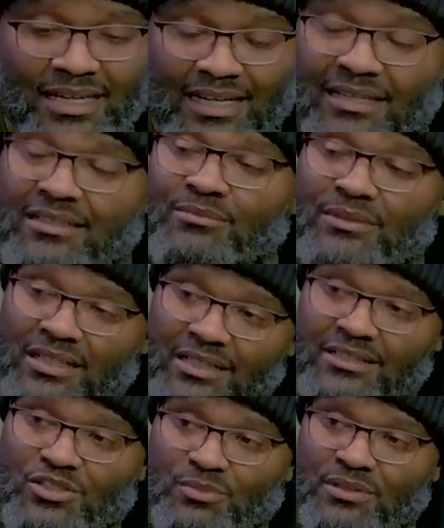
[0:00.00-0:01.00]
I am the
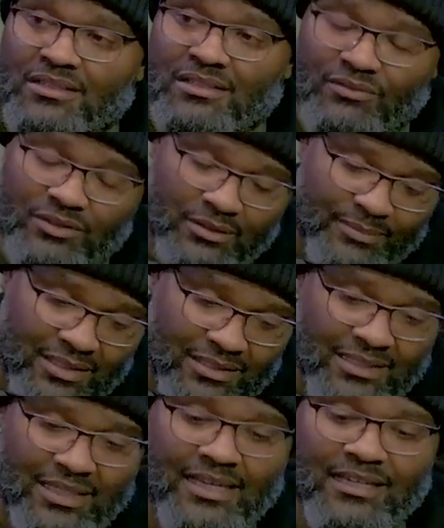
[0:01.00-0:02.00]
husband of Le-
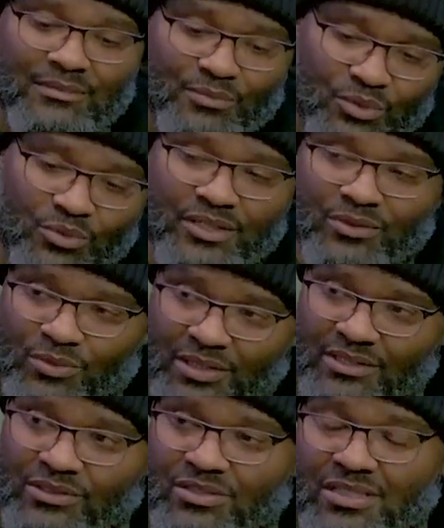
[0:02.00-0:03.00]
Leanne Marie
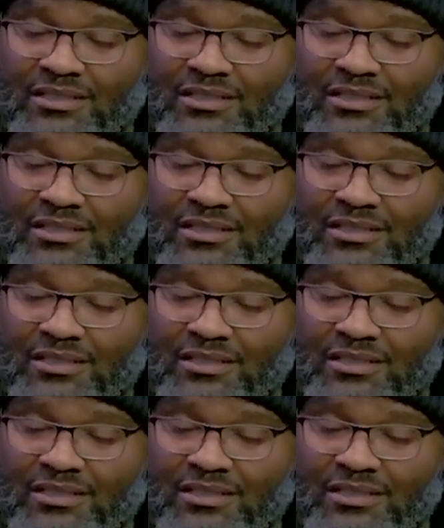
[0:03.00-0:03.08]
Reynolds and the